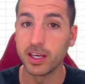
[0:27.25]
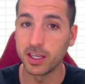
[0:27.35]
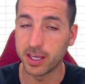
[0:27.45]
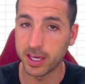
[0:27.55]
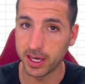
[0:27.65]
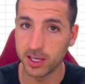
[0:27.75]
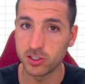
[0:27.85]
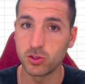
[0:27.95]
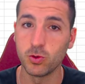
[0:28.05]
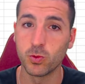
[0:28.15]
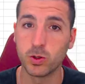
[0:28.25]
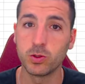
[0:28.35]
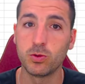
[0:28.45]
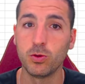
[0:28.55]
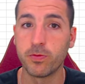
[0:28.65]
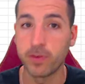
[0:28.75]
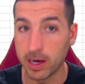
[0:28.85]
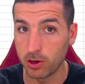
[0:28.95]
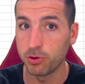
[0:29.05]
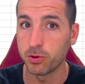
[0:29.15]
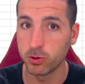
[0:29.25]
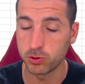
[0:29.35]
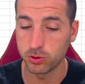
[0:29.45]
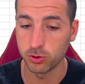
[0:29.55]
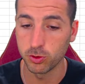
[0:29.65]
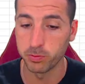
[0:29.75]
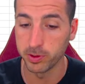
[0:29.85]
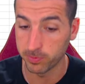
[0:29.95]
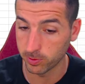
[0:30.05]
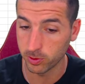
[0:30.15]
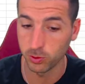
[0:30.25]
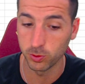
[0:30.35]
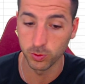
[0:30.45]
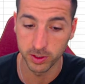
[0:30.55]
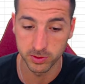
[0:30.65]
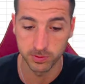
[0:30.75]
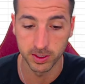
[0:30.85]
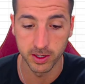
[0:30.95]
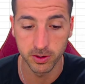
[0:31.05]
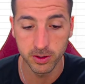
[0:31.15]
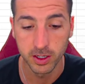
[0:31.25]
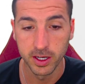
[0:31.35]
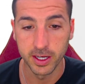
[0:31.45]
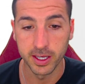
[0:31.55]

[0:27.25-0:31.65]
in case you want to follow those through before you do this video.